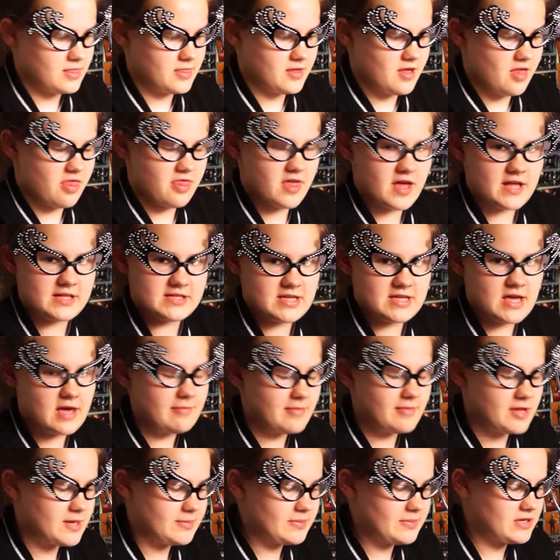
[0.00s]
The
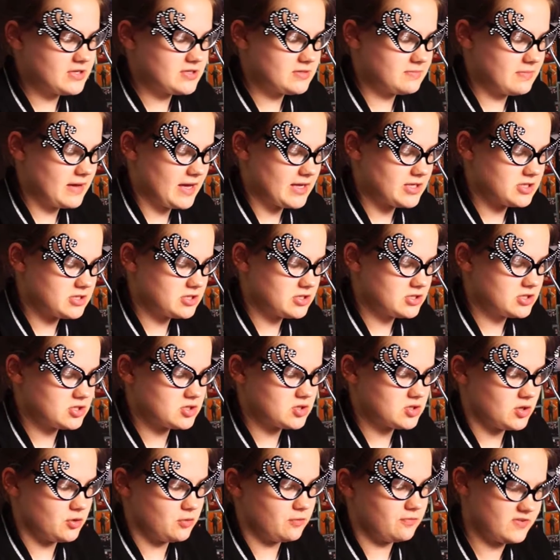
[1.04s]
38mm badges,
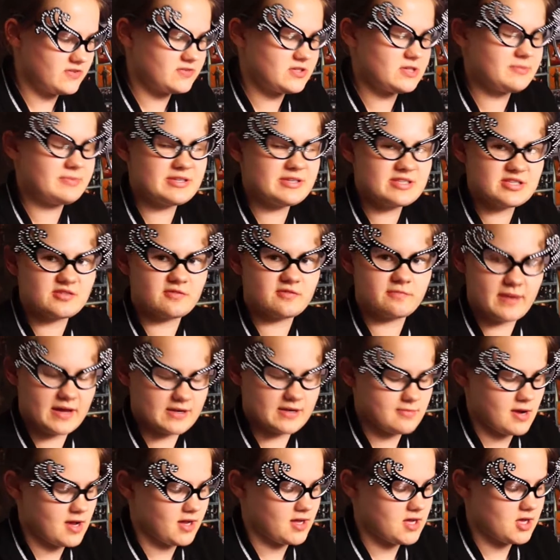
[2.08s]
so 50 pieces of
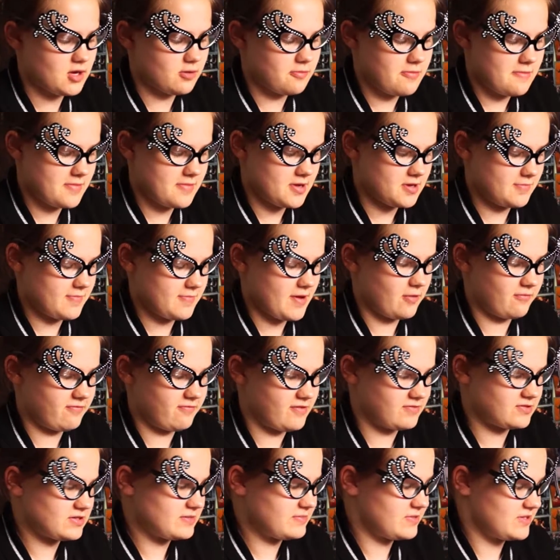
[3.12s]
badge making equipment, about
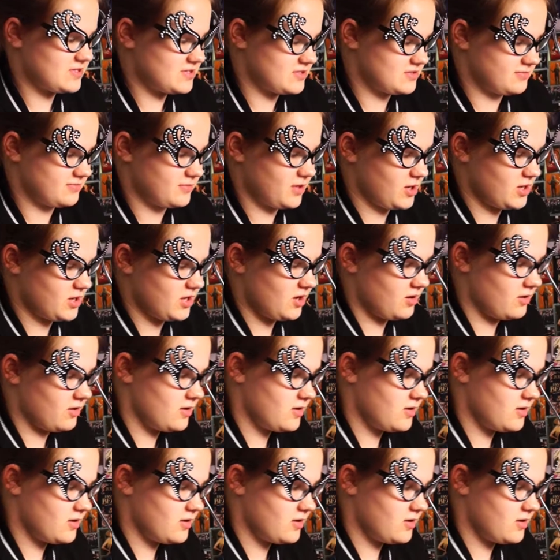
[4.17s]
50 pieces of mylar.